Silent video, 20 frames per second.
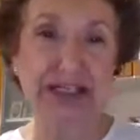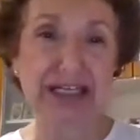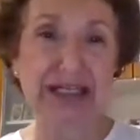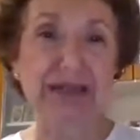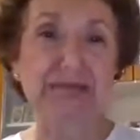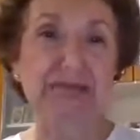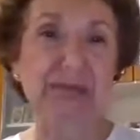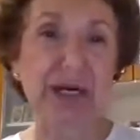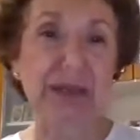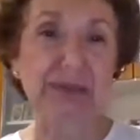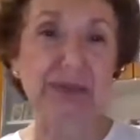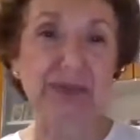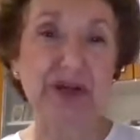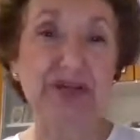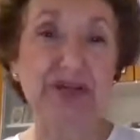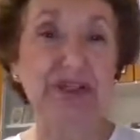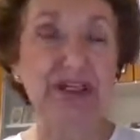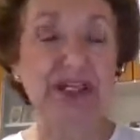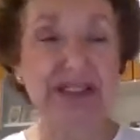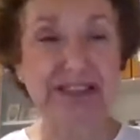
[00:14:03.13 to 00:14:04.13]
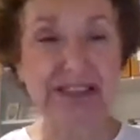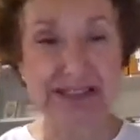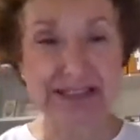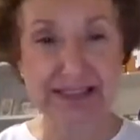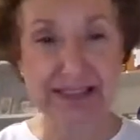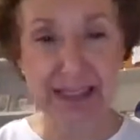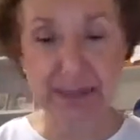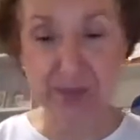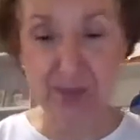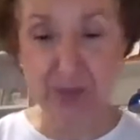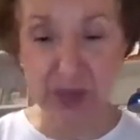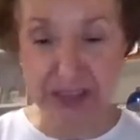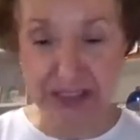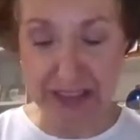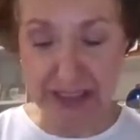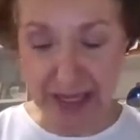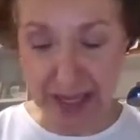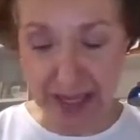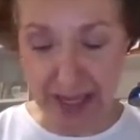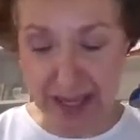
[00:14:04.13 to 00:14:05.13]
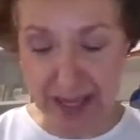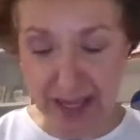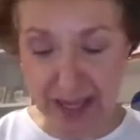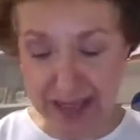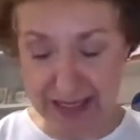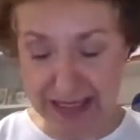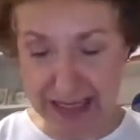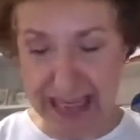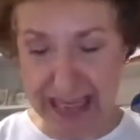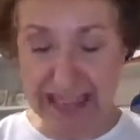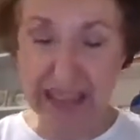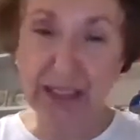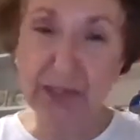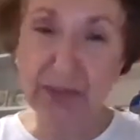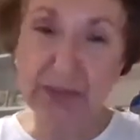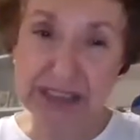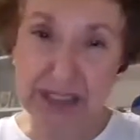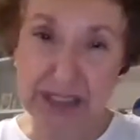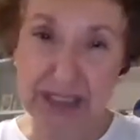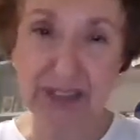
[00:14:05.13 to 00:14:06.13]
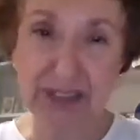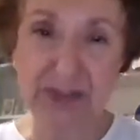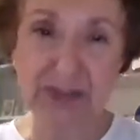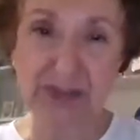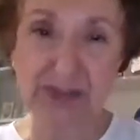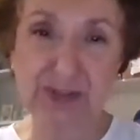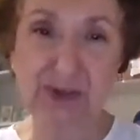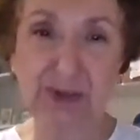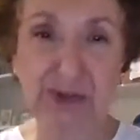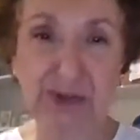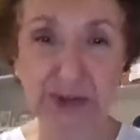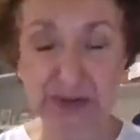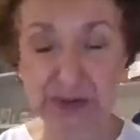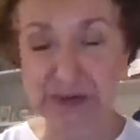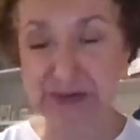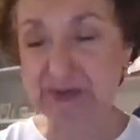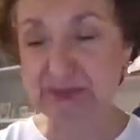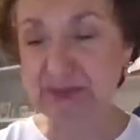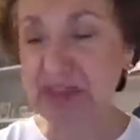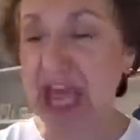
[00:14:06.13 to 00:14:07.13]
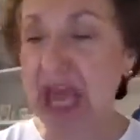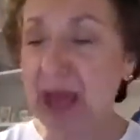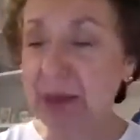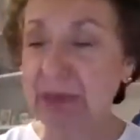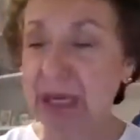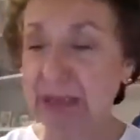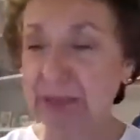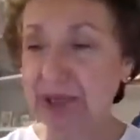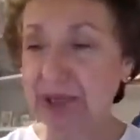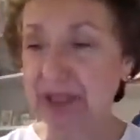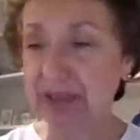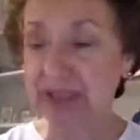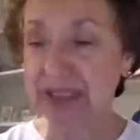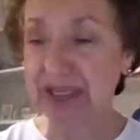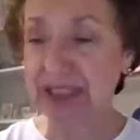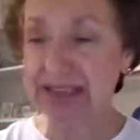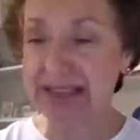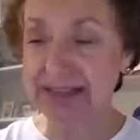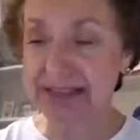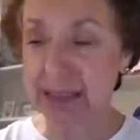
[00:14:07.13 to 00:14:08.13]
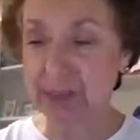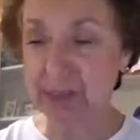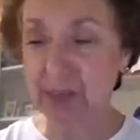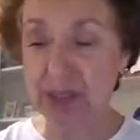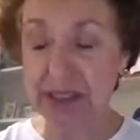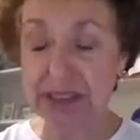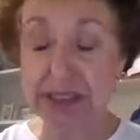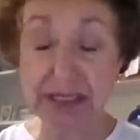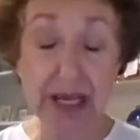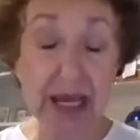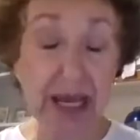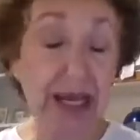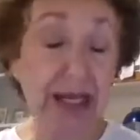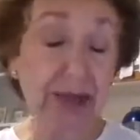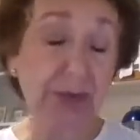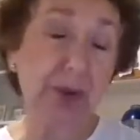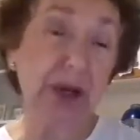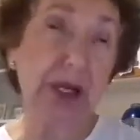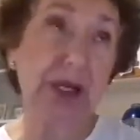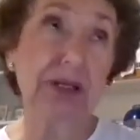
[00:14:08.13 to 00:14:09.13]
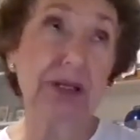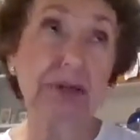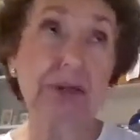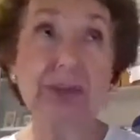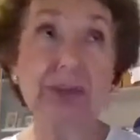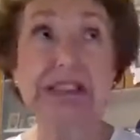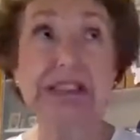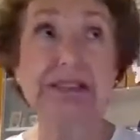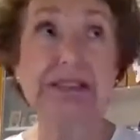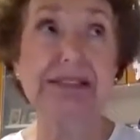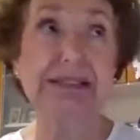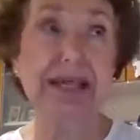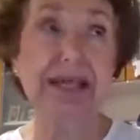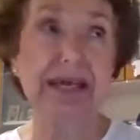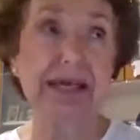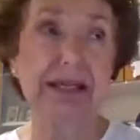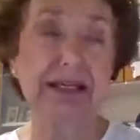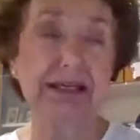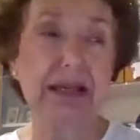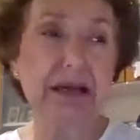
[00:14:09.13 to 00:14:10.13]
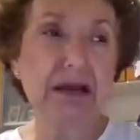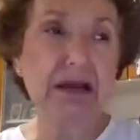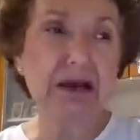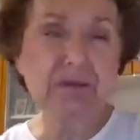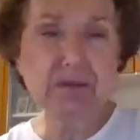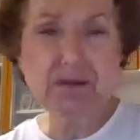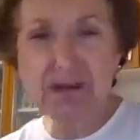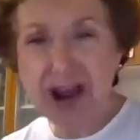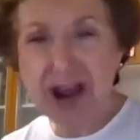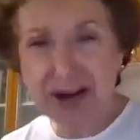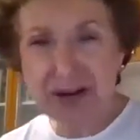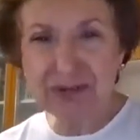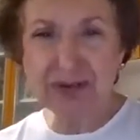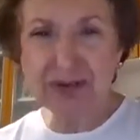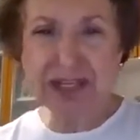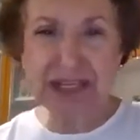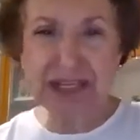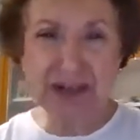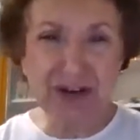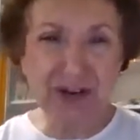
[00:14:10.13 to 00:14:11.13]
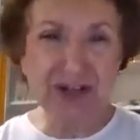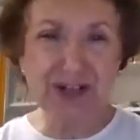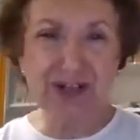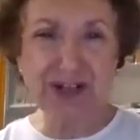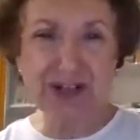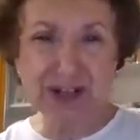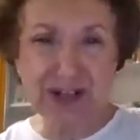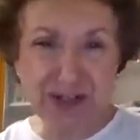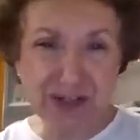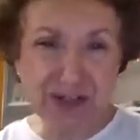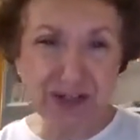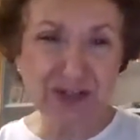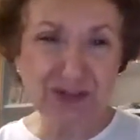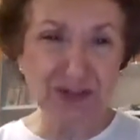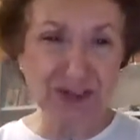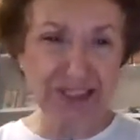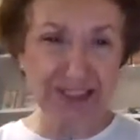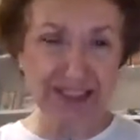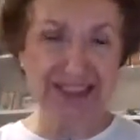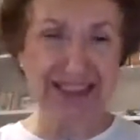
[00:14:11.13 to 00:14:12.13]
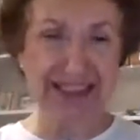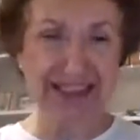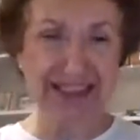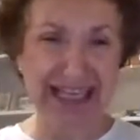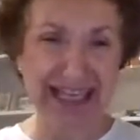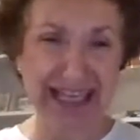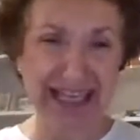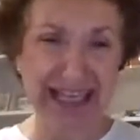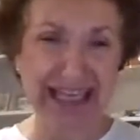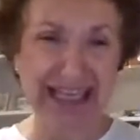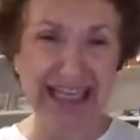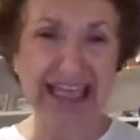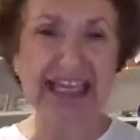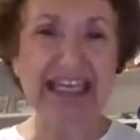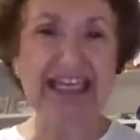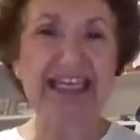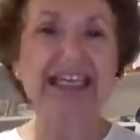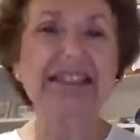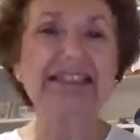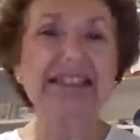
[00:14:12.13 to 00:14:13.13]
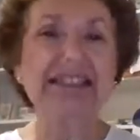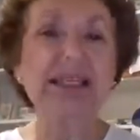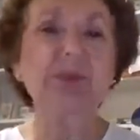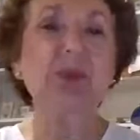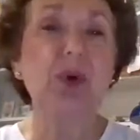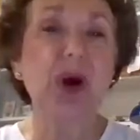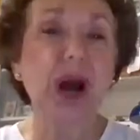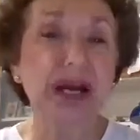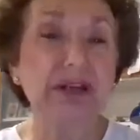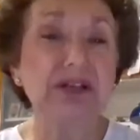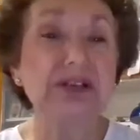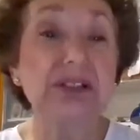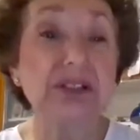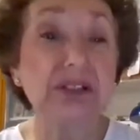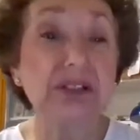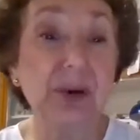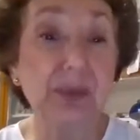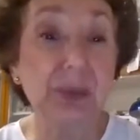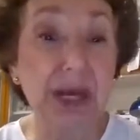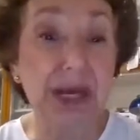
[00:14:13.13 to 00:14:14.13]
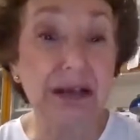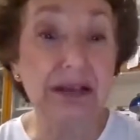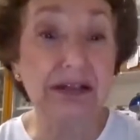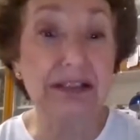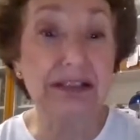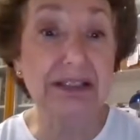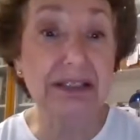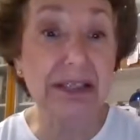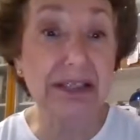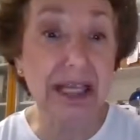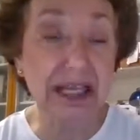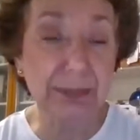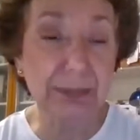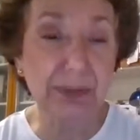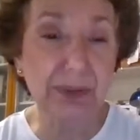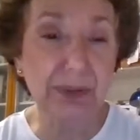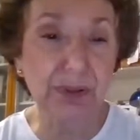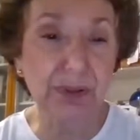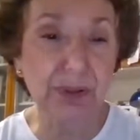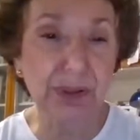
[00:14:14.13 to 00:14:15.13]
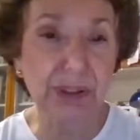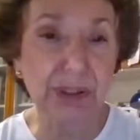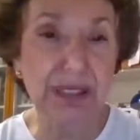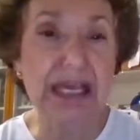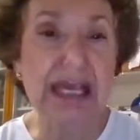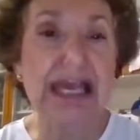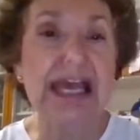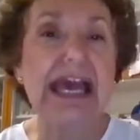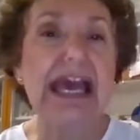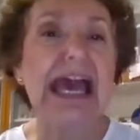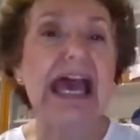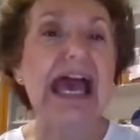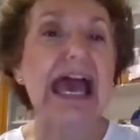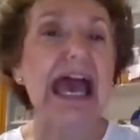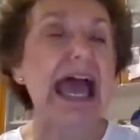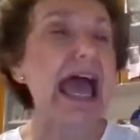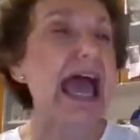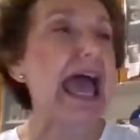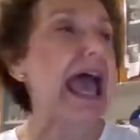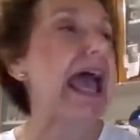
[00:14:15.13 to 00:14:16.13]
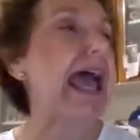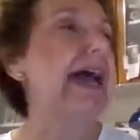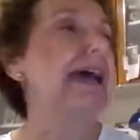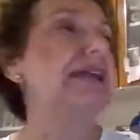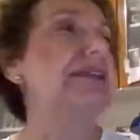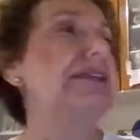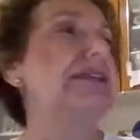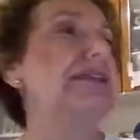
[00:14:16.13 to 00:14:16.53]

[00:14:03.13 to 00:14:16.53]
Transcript: My brother had said one day, he was 8 years older. My brother had said one day when we said, what are we going to do today? He said, why don't you go out in the neighborhood and